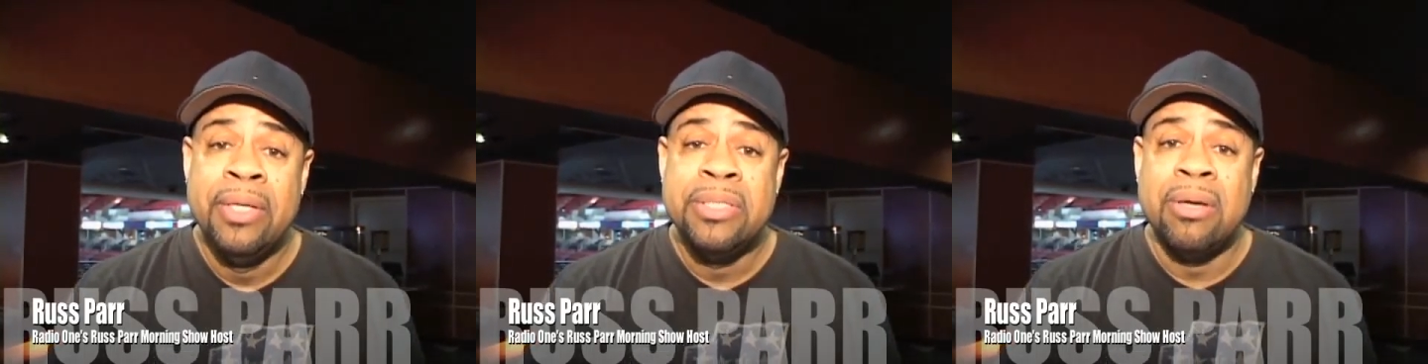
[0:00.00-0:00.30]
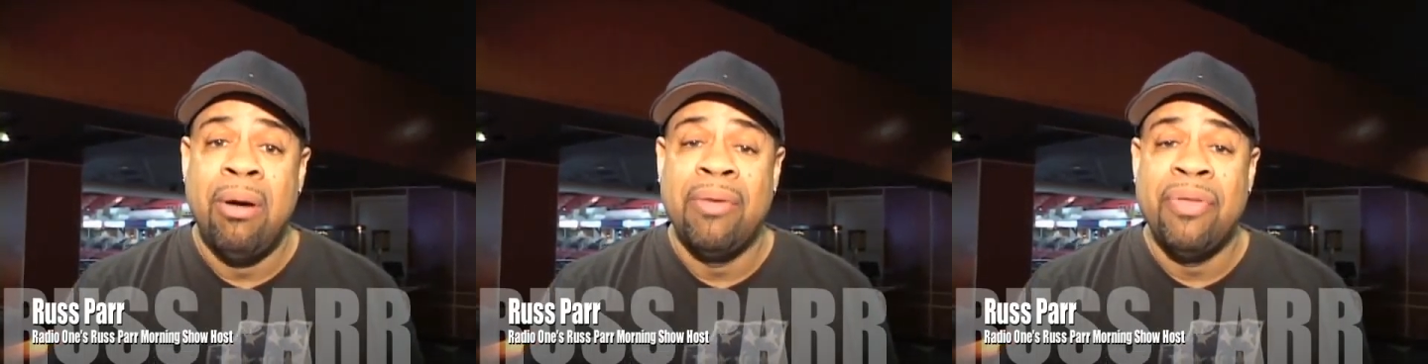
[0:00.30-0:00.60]

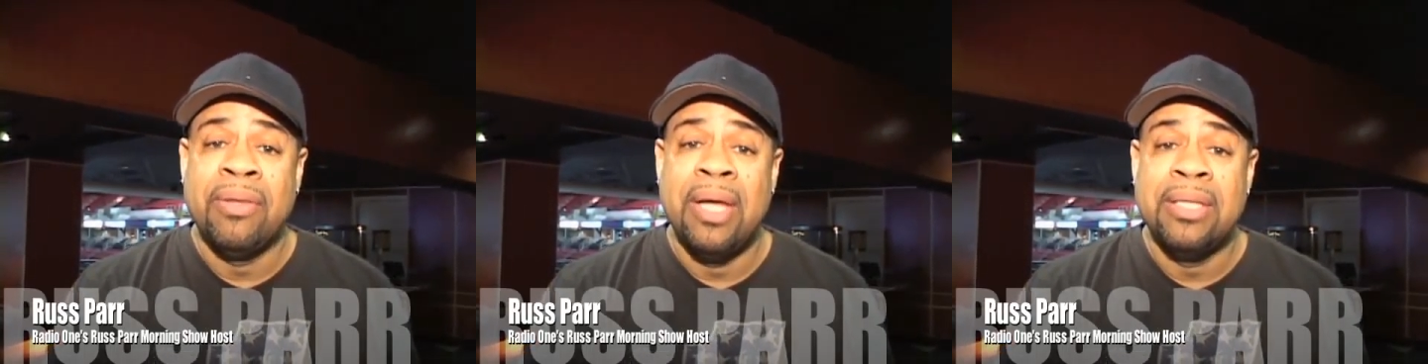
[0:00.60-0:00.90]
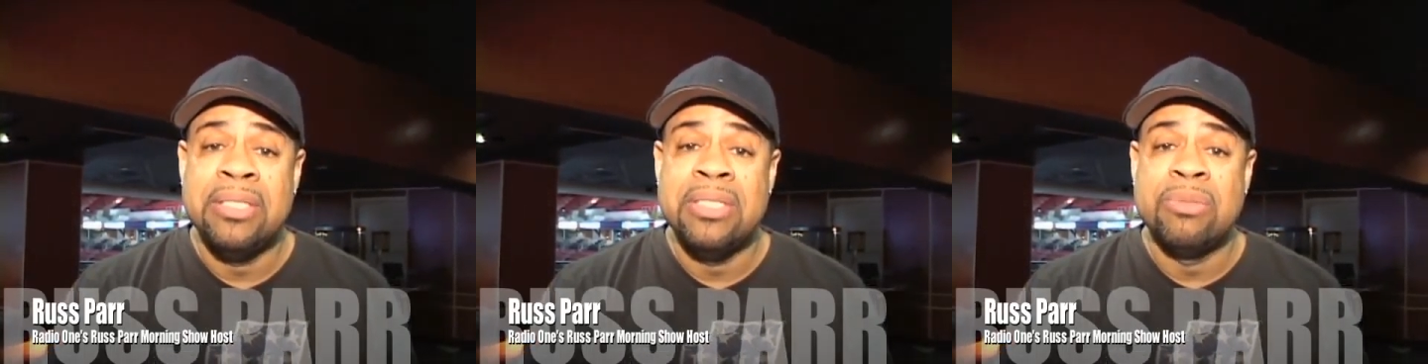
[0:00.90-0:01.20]
So I think
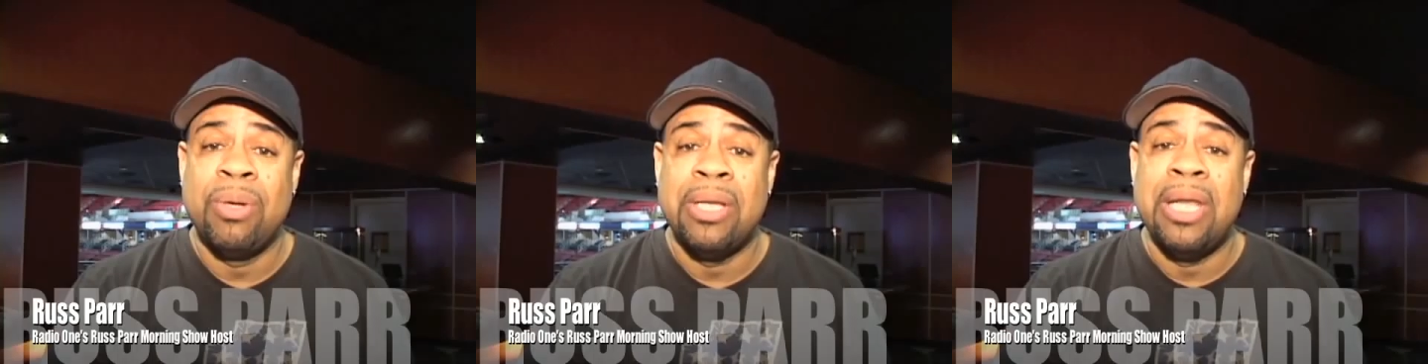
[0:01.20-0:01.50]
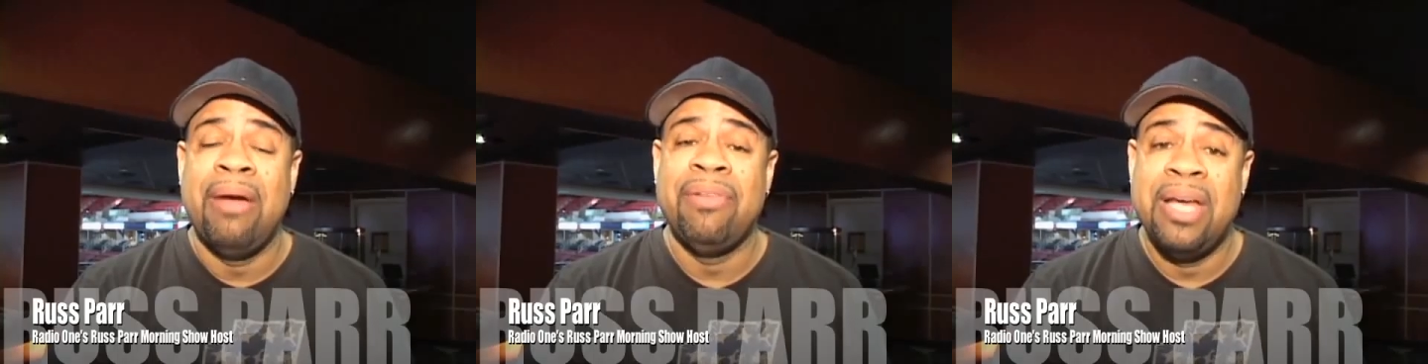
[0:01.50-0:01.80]
that this is one of the
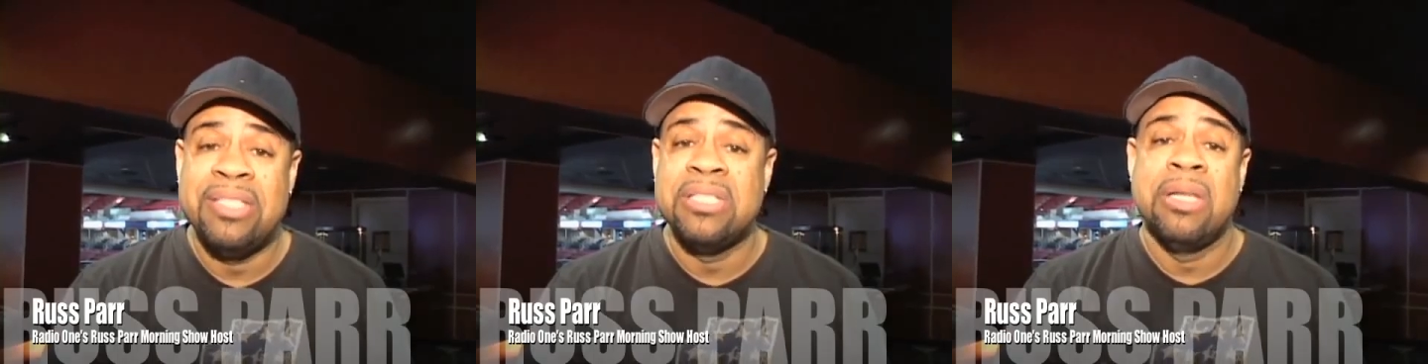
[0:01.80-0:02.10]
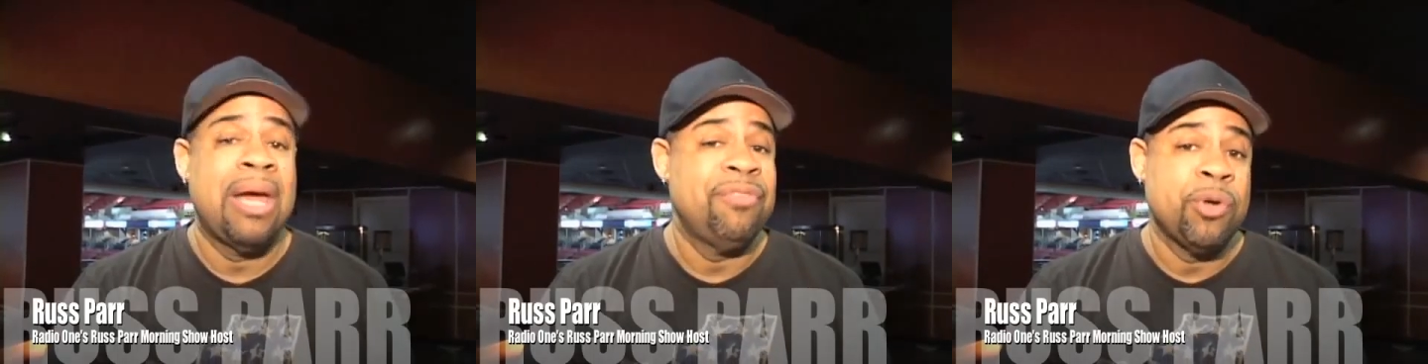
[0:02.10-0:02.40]
life lessons
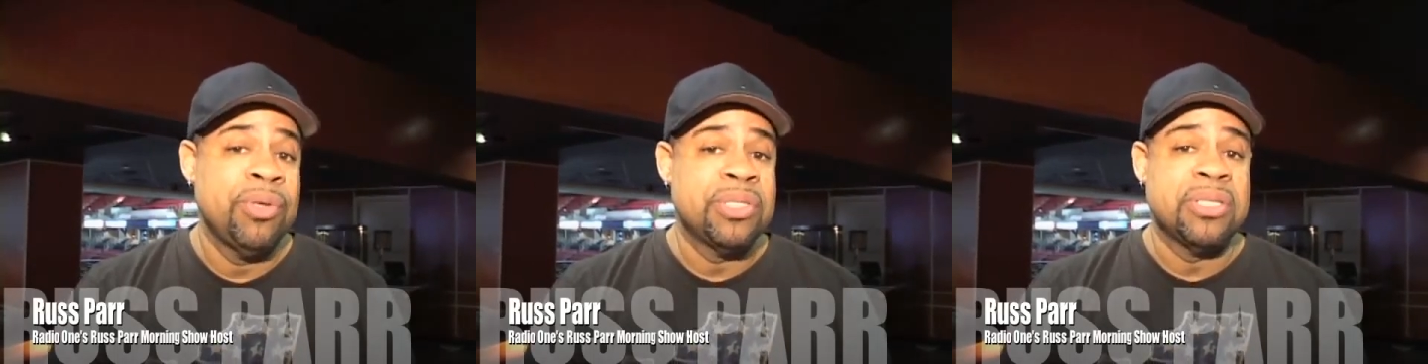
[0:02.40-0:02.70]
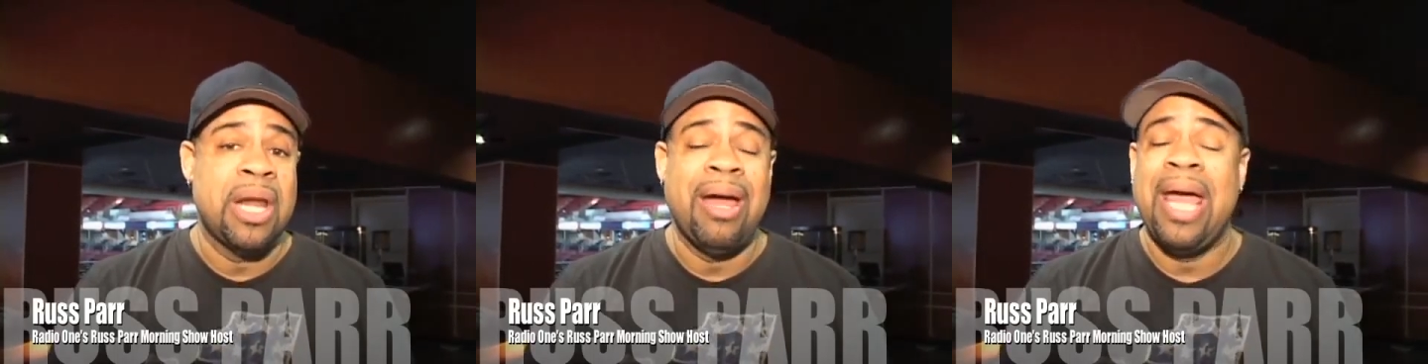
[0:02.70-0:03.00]
and life
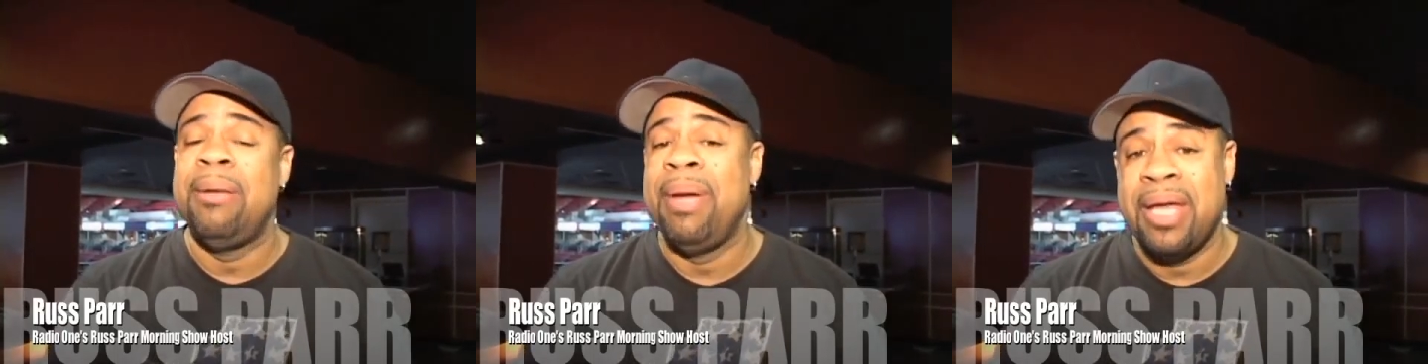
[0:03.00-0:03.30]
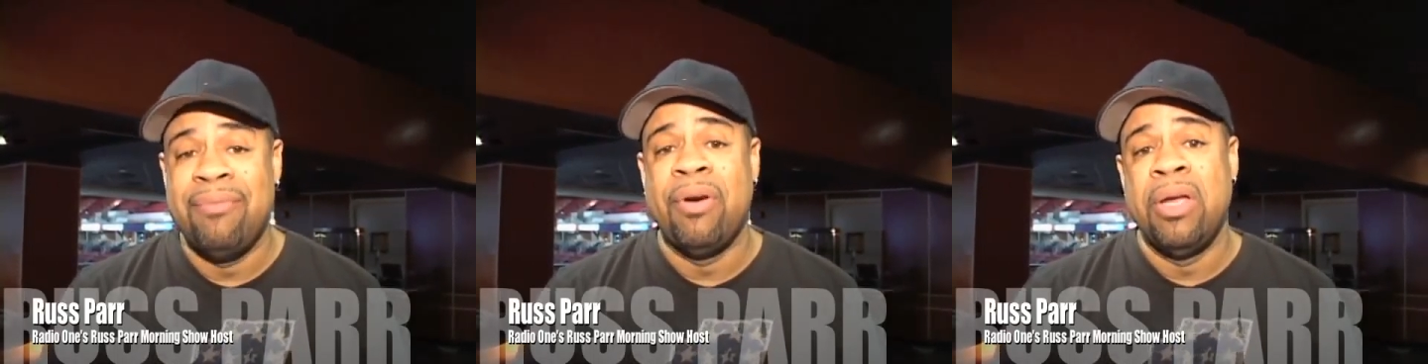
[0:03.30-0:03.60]
choices that I had to
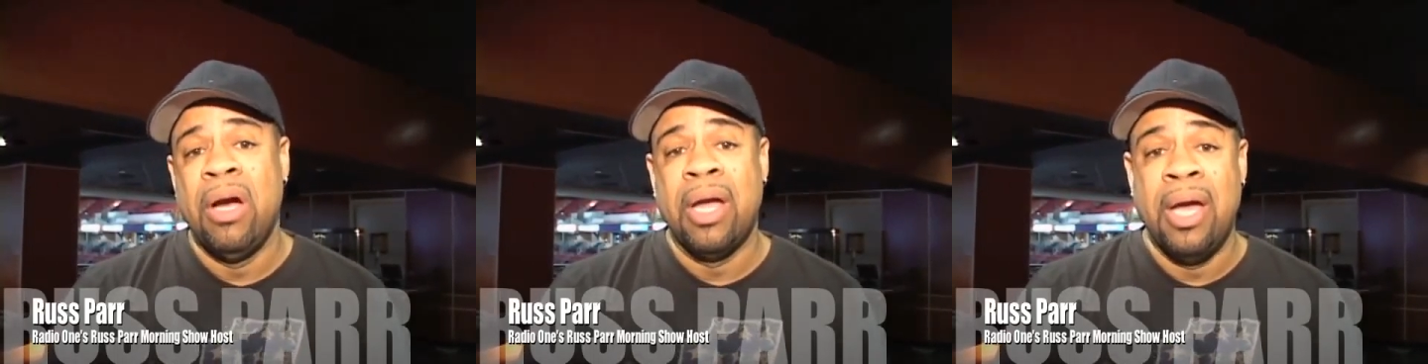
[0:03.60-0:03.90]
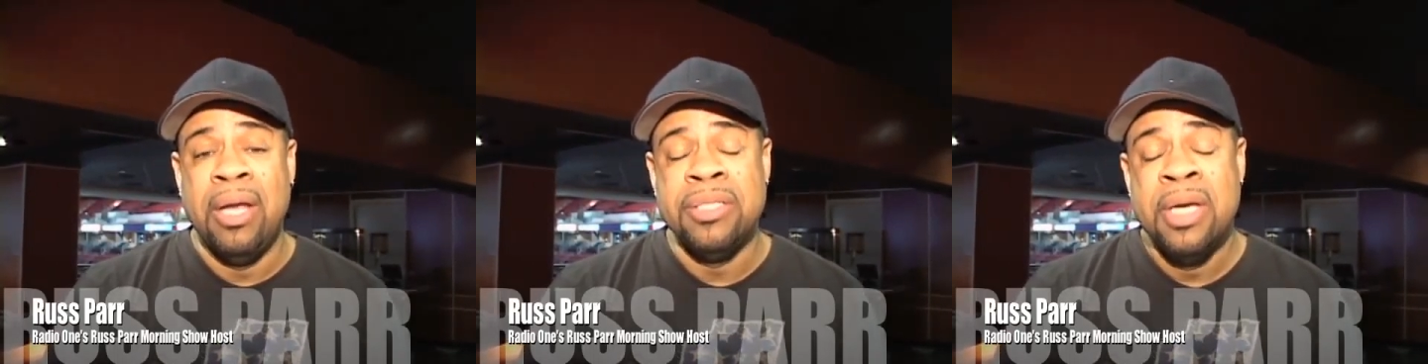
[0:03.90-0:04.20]
make at a very young
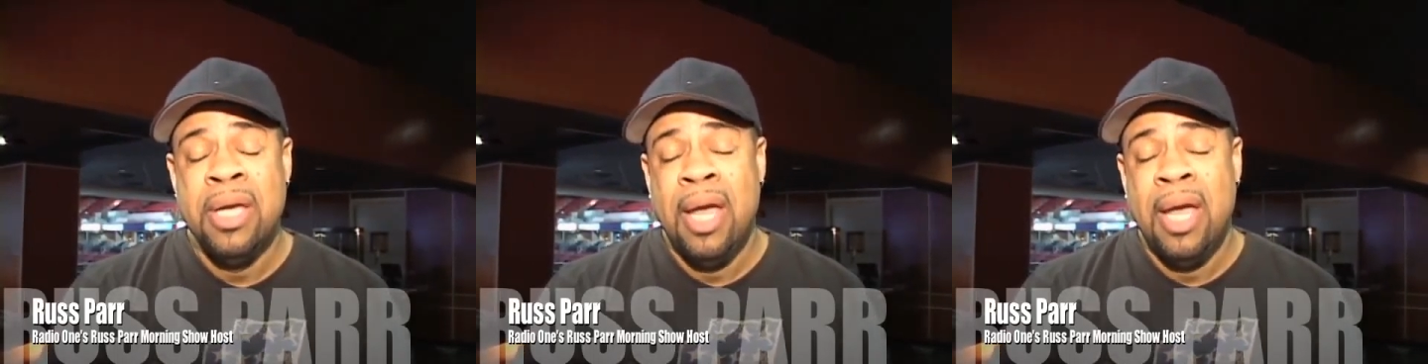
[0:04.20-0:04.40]
age.